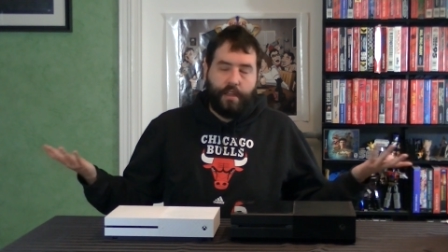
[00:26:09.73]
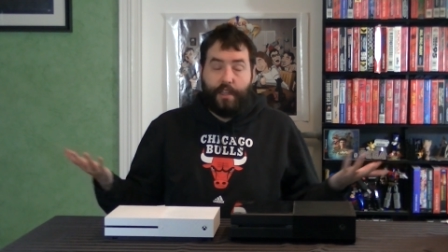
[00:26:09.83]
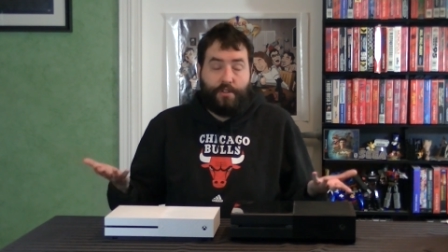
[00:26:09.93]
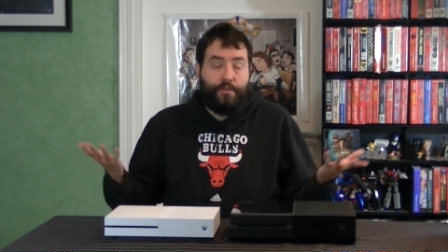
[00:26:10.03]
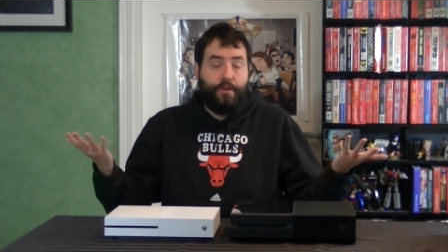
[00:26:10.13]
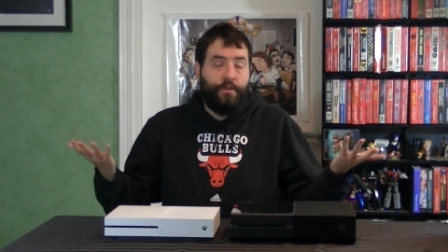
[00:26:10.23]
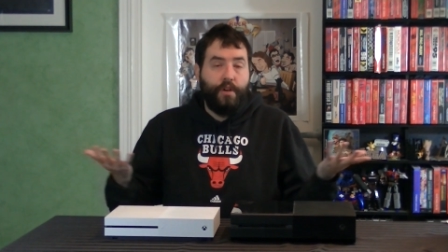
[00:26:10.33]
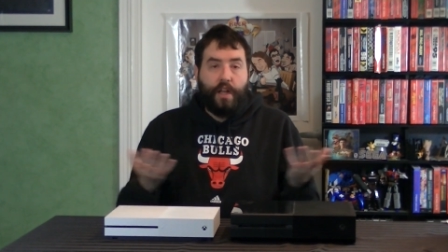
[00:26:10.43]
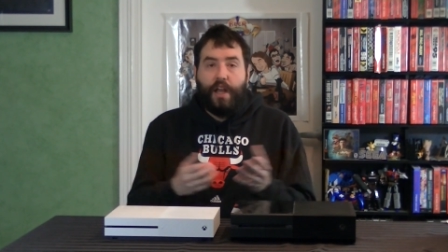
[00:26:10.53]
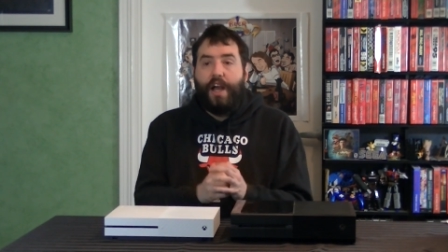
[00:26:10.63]
That's
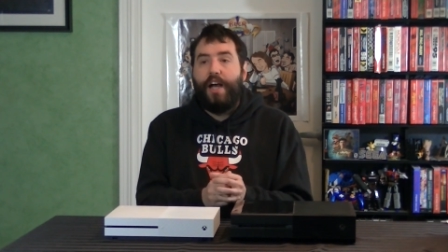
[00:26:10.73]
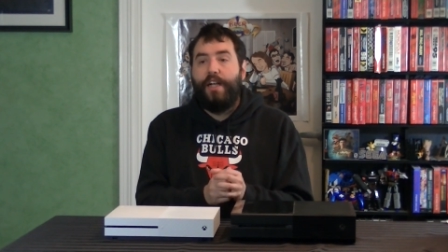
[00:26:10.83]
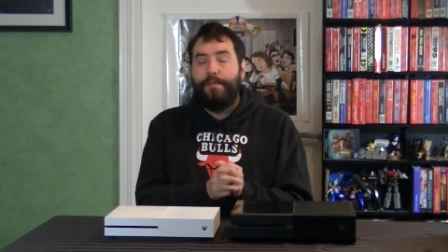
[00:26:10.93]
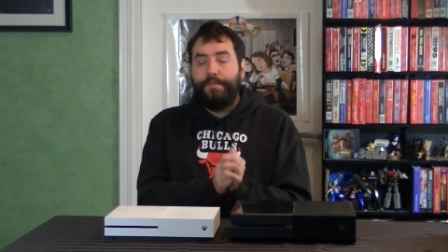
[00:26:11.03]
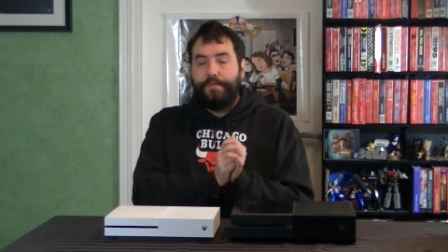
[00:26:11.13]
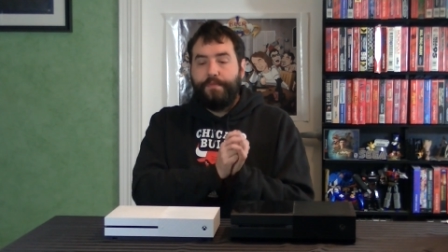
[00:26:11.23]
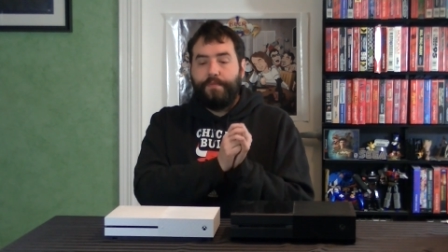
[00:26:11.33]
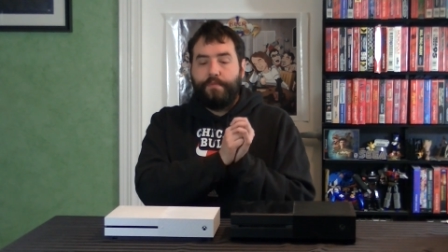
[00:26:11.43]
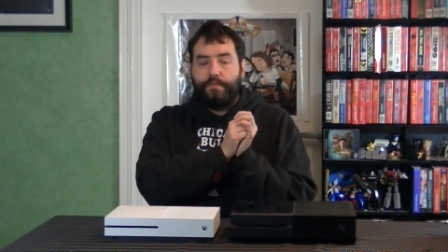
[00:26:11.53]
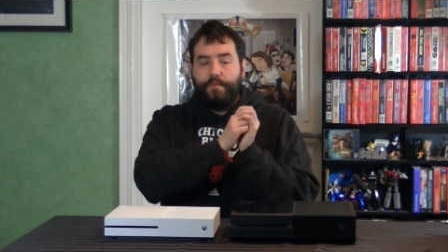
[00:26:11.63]
true.
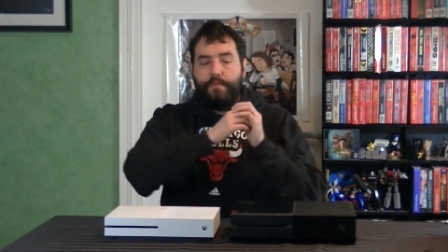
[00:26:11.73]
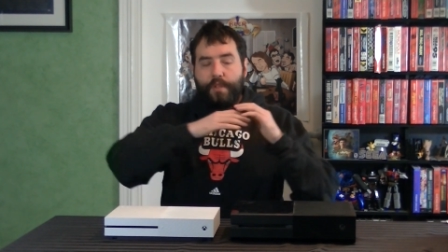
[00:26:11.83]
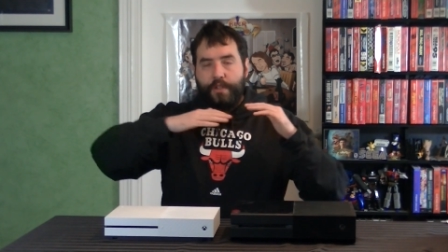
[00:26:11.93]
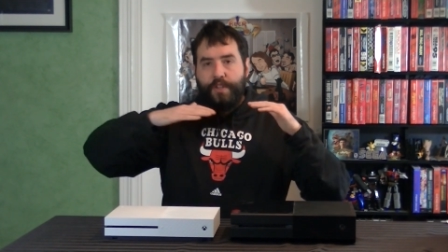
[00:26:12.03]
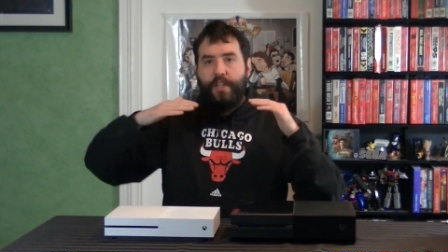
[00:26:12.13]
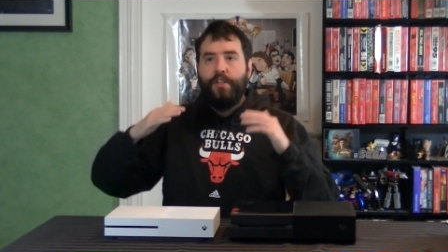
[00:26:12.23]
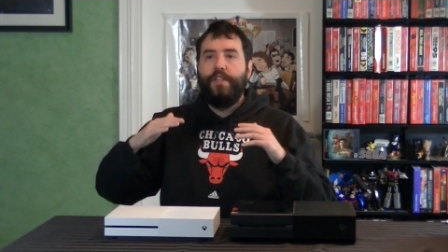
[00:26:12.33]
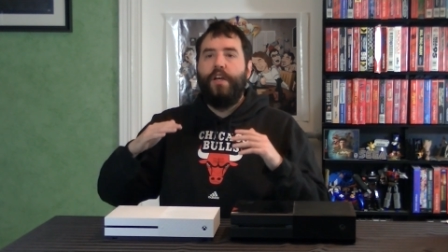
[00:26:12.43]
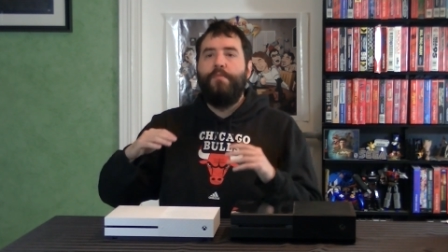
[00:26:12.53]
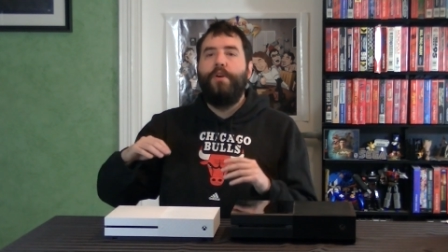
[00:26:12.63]
So they looked
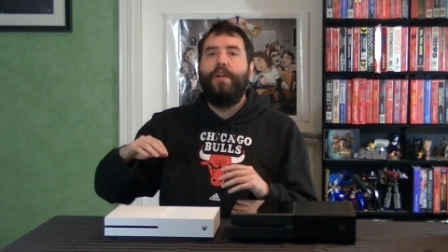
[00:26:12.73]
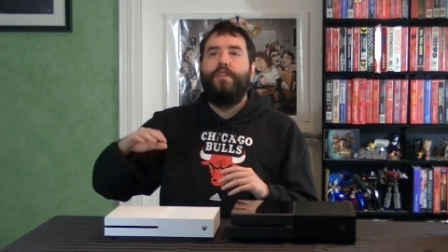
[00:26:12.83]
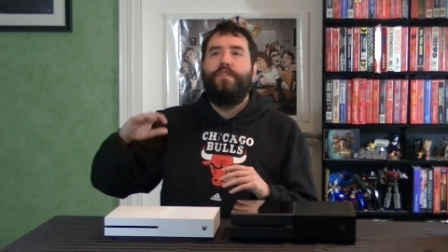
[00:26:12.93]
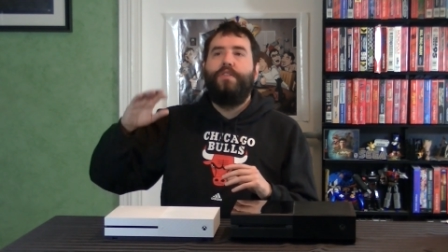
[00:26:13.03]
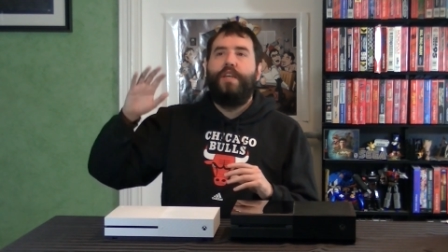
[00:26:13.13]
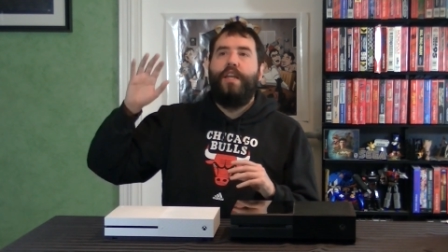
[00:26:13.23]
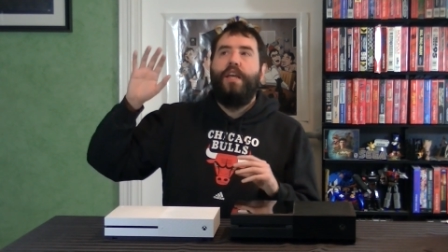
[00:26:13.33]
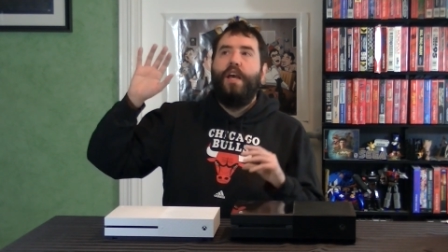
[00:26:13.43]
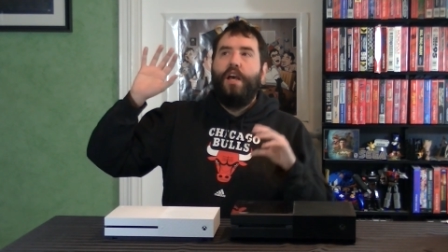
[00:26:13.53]
at all the markets and said,